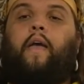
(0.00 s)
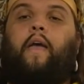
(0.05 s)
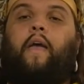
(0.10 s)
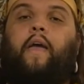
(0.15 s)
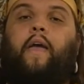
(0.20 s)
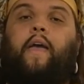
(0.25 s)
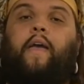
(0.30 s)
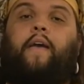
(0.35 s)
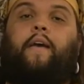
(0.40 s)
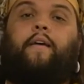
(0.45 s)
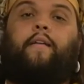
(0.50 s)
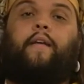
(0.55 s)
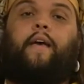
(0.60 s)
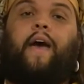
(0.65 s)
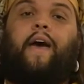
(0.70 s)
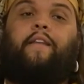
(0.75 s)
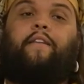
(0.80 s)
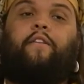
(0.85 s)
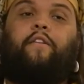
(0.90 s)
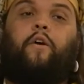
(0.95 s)
and
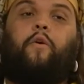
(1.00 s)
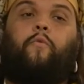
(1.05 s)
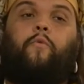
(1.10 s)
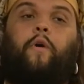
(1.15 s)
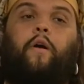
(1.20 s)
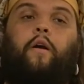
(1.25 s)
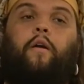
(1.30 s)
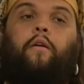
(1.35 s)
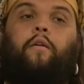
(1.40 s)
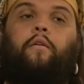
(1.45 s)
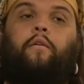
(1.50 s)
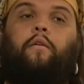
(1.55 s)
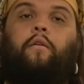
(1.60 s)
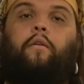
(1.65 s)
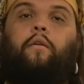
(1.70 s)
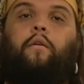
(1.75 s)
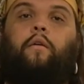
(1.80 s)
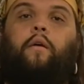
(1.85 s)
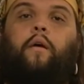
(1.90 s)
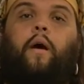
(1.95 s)
out of nowhere,
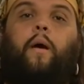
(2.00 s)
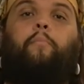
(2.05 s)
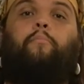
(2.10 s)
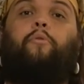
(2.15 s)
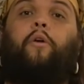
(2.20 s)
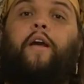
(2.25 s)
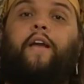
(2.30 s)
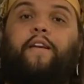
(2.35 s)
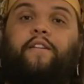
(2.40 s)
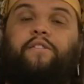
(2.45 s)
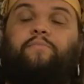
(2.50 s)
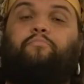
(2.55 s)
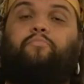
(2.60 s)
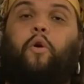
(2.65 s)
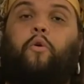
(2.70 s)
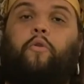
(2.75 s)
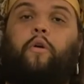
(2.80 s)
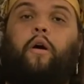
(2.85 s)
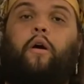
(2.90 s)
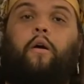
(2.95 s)
a branch
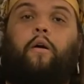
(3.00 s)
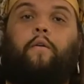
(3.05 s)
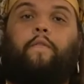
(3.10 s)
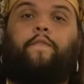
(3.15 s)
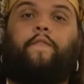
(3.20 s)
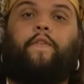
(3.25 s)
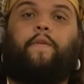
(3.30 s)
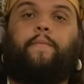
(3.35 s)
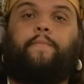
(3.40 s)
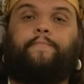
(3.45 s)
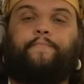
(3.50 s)
broke off.